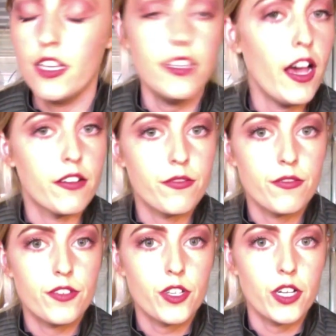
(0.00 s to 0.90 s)
Yeah,
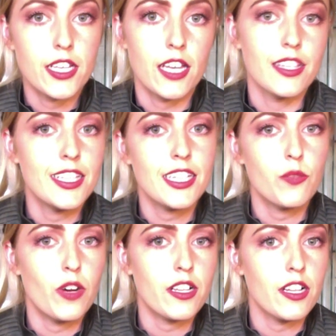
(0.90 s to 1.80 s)
so again, this isn't
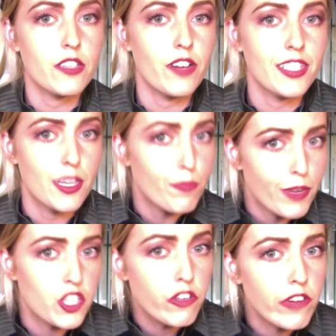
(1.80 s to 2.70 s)
what I classify as a
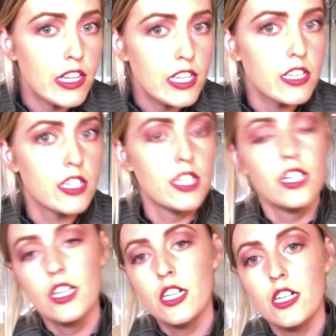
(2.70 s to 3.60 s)
budget-friendly
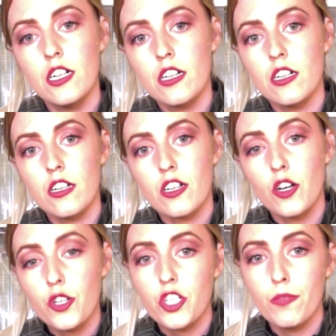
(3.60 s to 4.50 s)

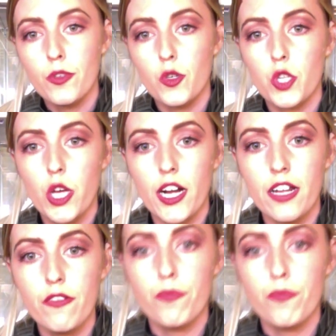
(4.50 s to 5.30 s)
costuming alternative,